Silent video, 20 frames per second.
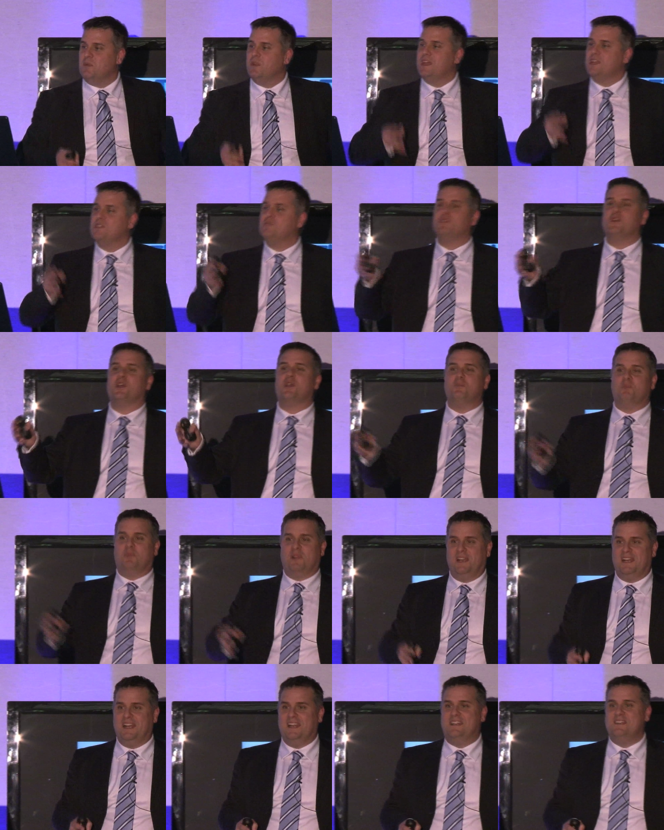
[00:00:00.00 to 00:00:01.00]
but that's for a
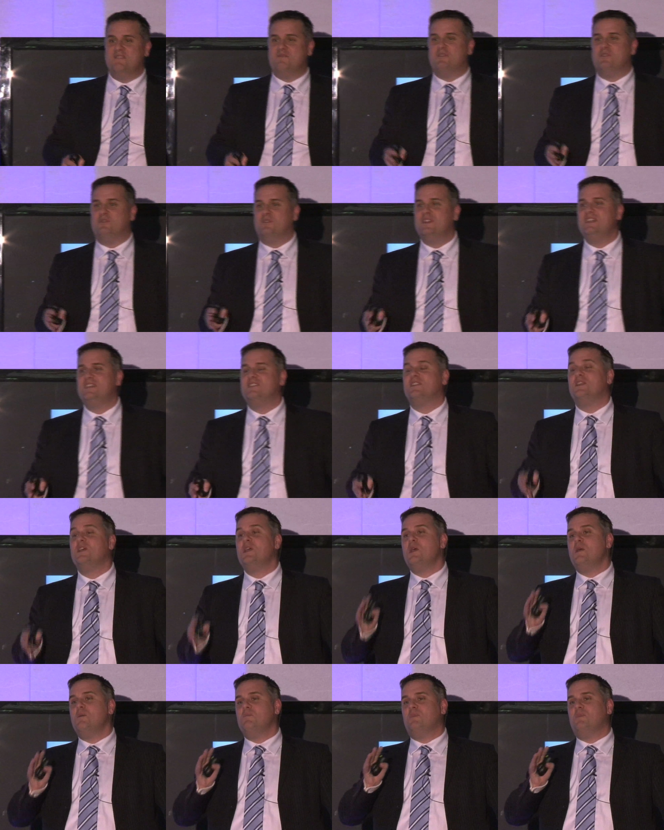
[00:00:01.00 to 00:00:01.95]
completely different reason.